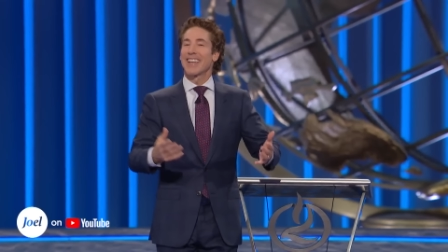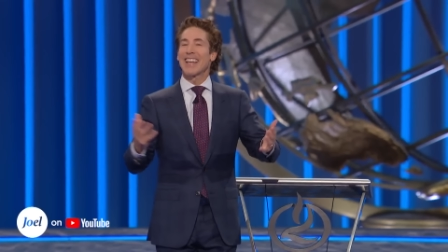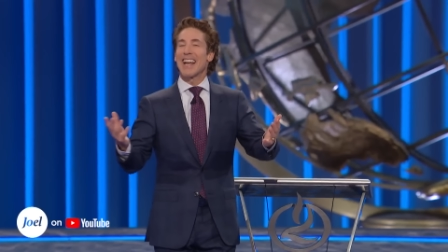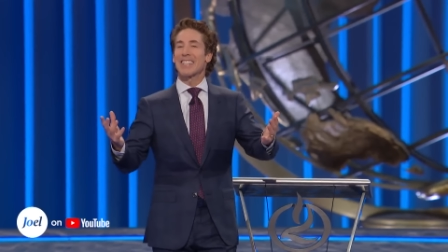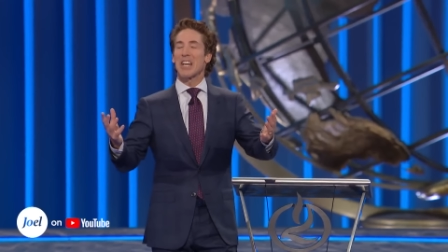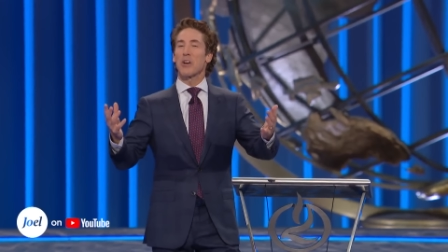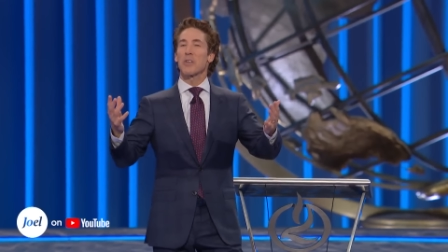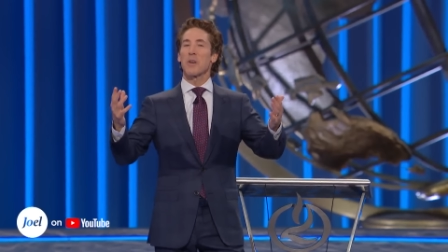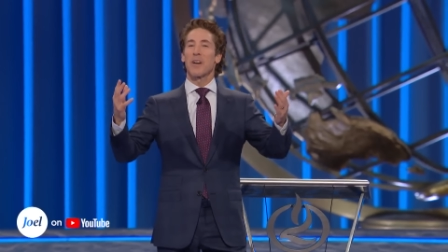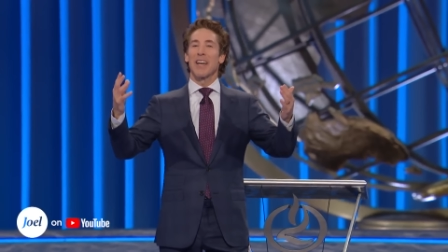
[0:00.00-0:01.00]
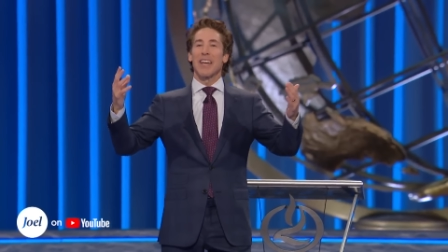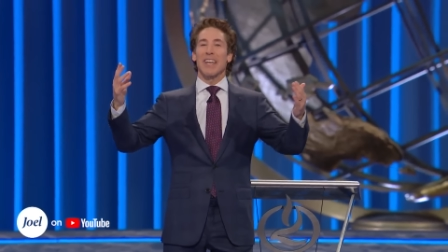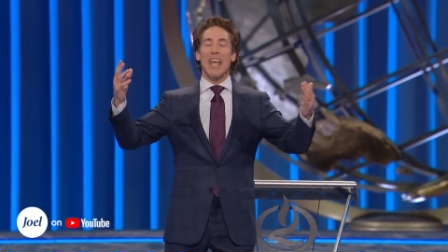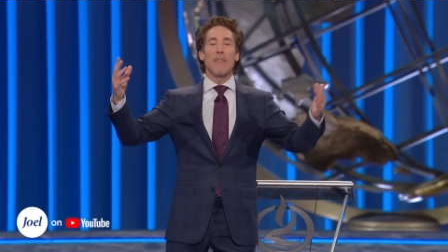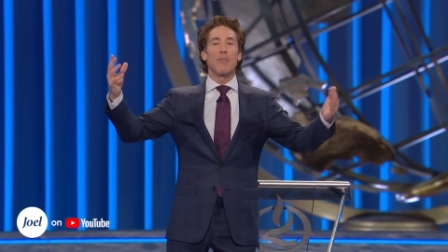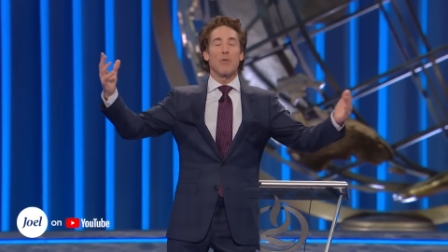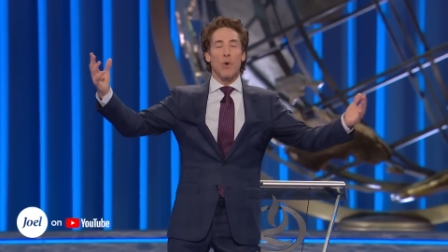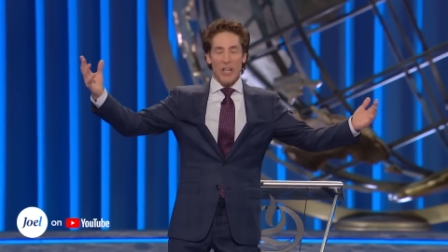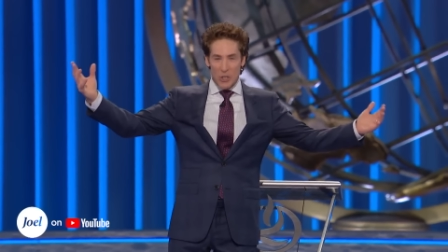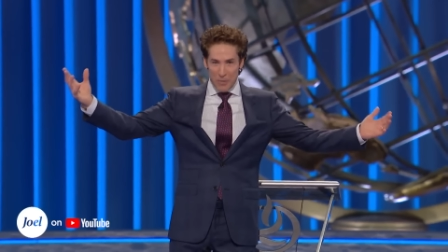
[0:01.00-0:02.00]
Can I tell you,
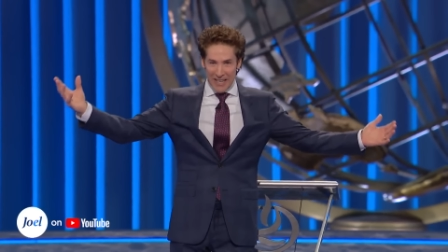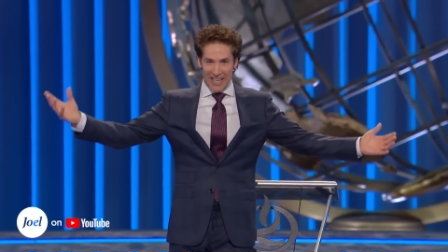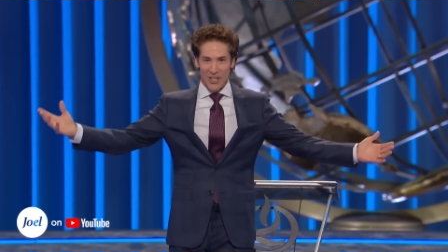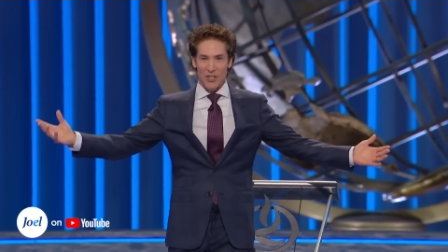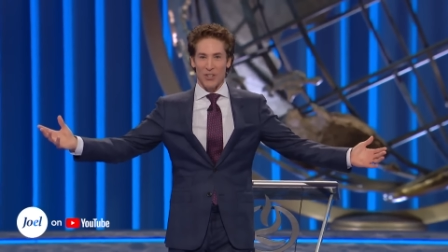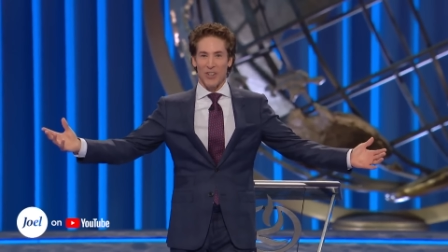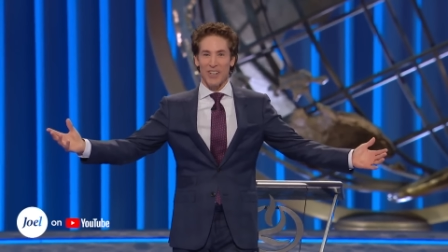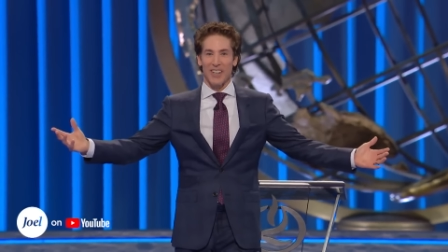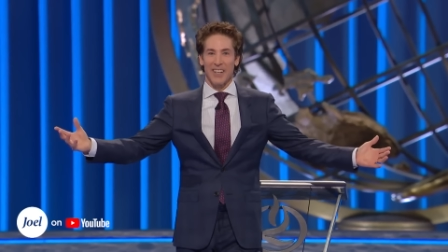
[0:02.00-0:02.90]
everyone has been injured.